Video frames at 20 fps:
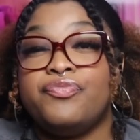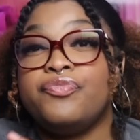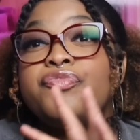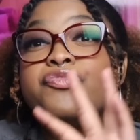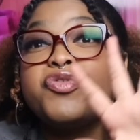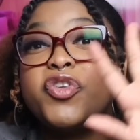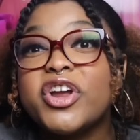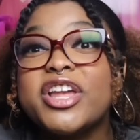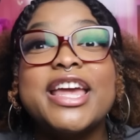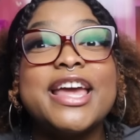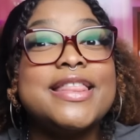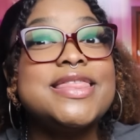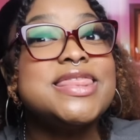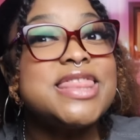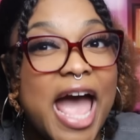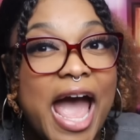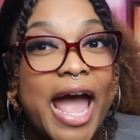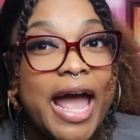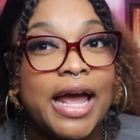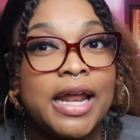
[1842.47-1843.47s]
Forget
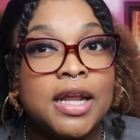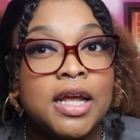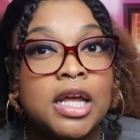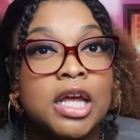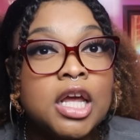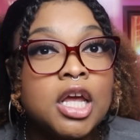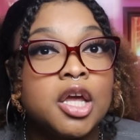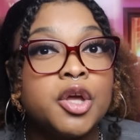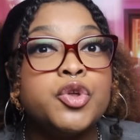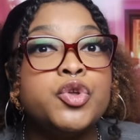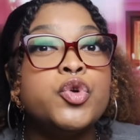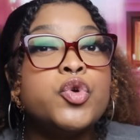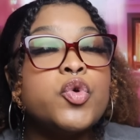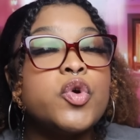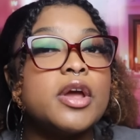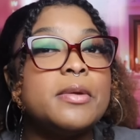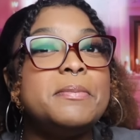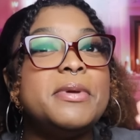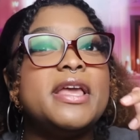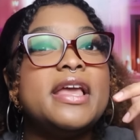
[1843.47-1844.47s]
that. You
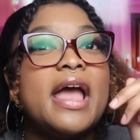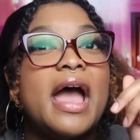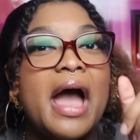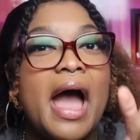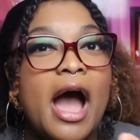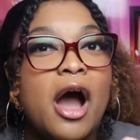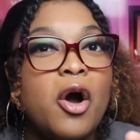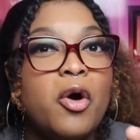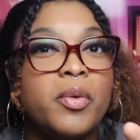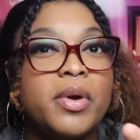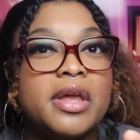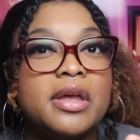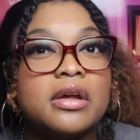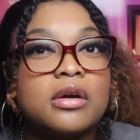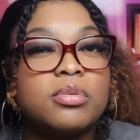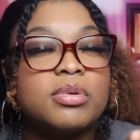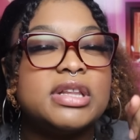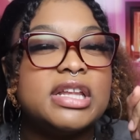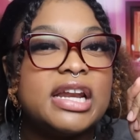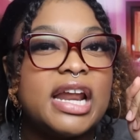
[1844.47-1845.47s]
could be out here
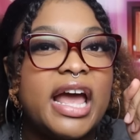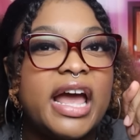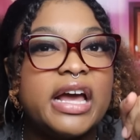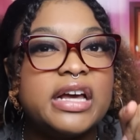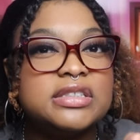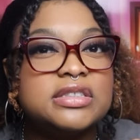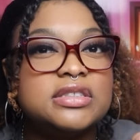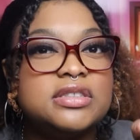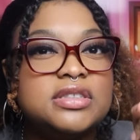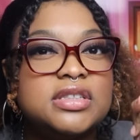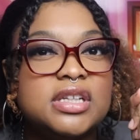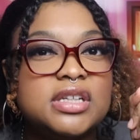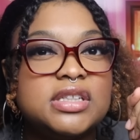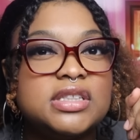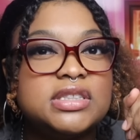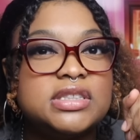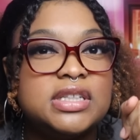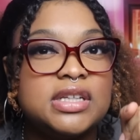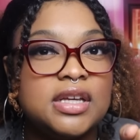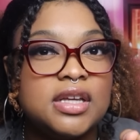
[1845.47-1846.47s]
with an
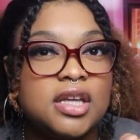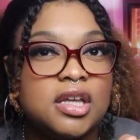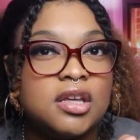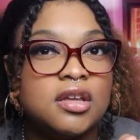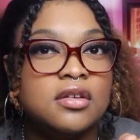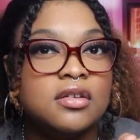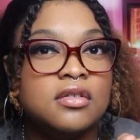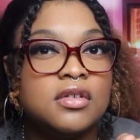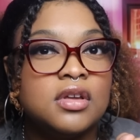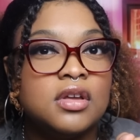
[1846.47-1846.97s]
STD